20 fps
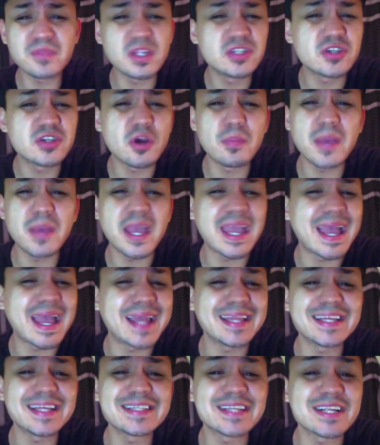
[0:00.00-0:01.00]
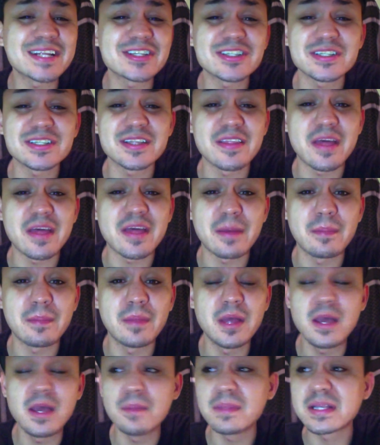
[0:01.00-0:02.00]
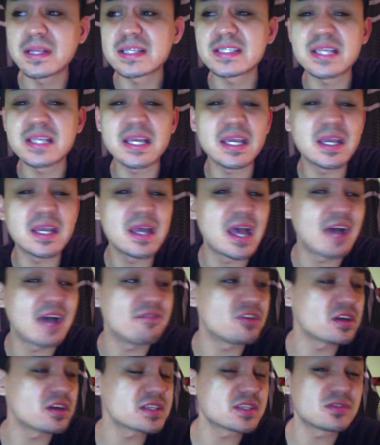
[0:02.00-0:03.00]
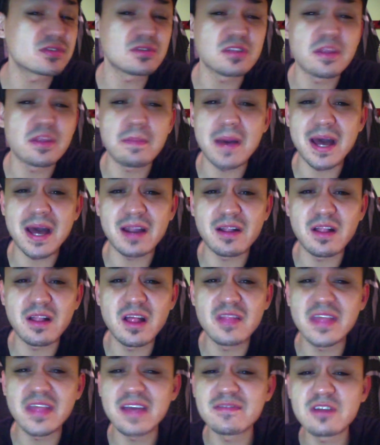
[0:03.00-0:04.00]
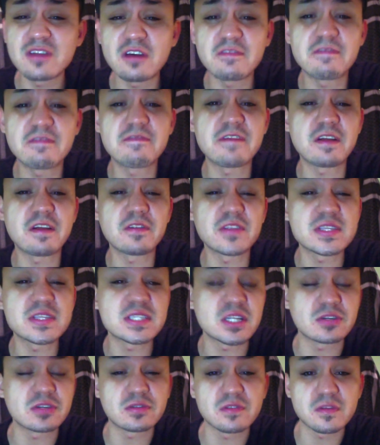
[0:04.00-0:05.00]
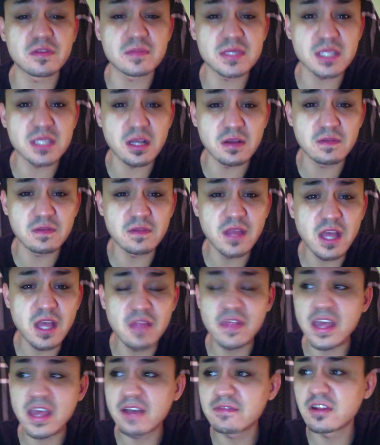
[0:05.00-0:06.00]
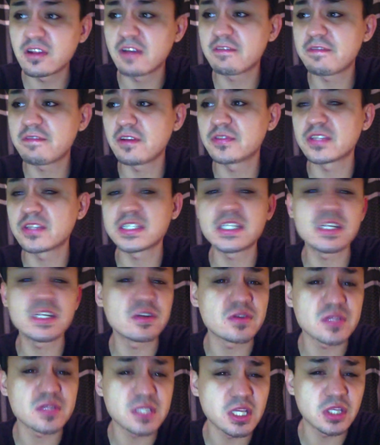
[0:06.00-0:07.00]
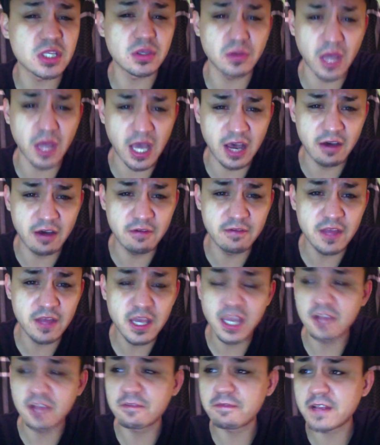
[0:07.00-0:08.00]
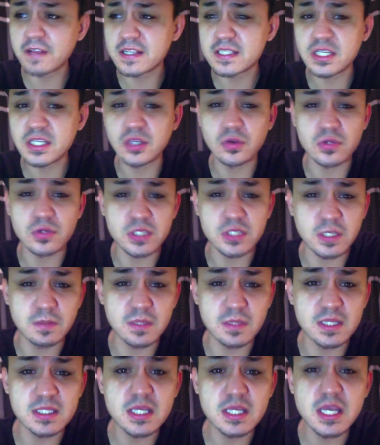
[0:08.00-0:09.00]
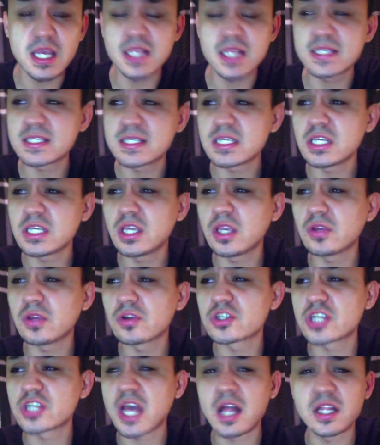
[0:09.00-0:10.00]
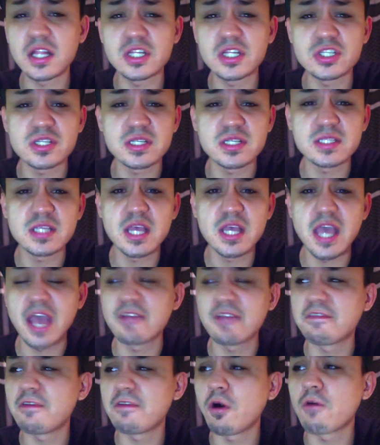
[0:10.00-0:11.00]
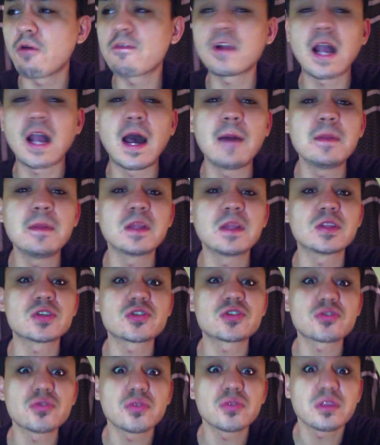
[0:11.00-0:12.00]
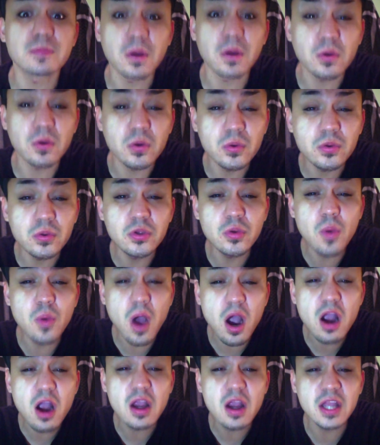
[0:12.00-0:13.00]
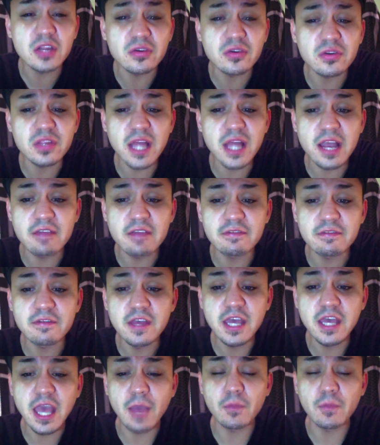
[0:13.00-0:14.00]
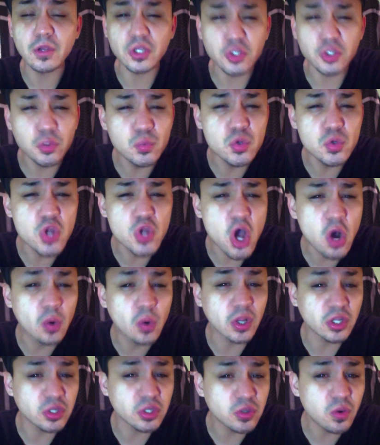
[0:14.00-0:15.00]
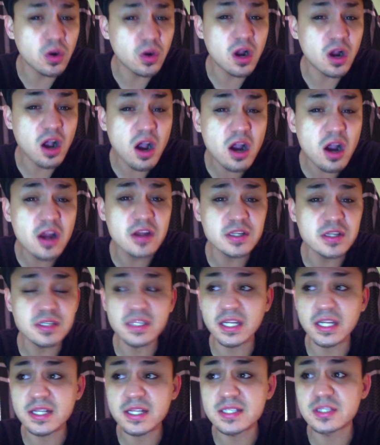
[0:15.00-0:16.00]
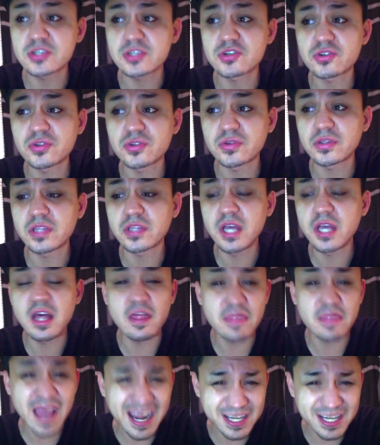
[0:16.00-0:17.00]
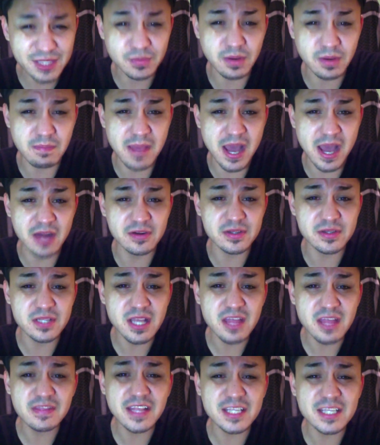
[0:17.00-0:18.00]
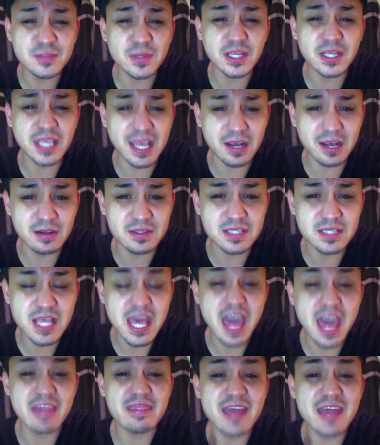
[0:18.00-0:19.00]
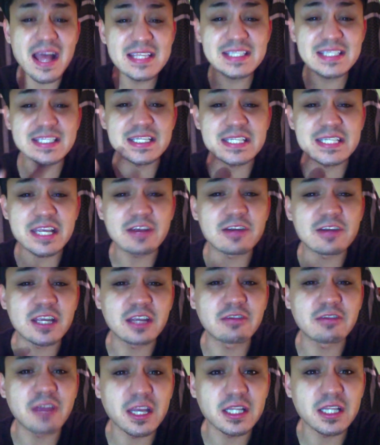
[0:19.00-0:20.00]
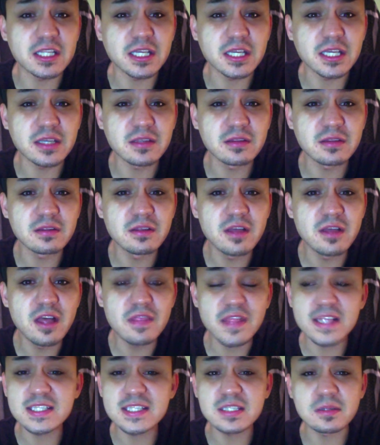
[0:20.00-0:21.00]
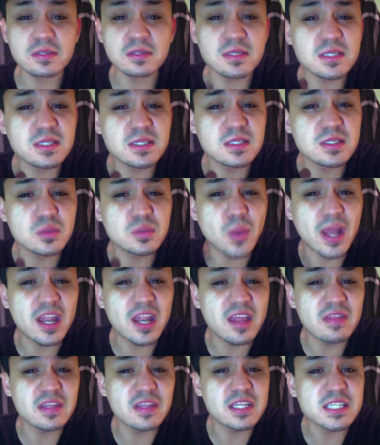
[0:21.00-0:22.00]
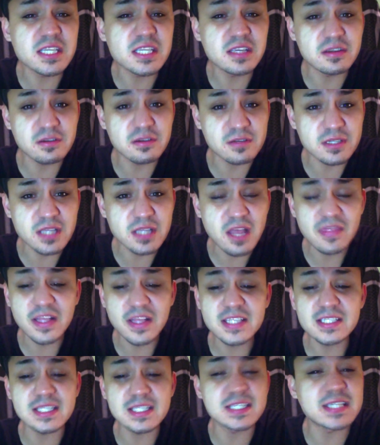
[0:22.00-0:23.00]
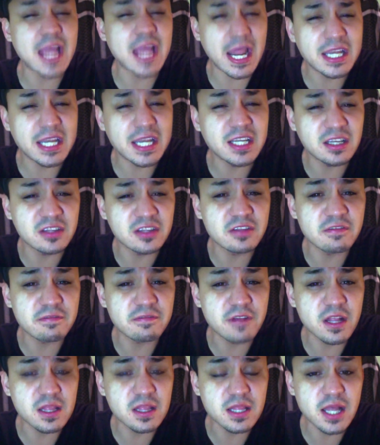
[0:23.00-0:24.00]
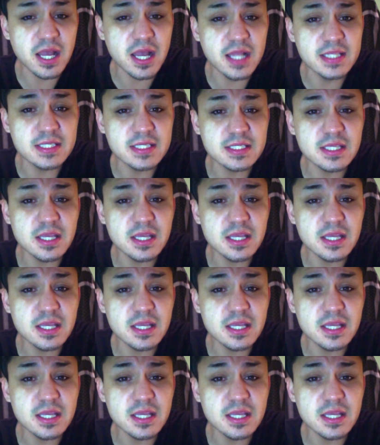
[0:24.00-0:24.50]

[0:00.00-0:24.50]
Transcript: Don't pay any attention to them, because they have not stood the battle. They have not felt the center of themselves. They have not felt the tears that you have in facing your demons, in seeing your challenges, and overcoming the truth about who you are in your life and what you know in your heart that is the truth. That is what matters. That's what counts. And that's the daring greatly. That's the sweat and the tears. That's the standing on the front lines.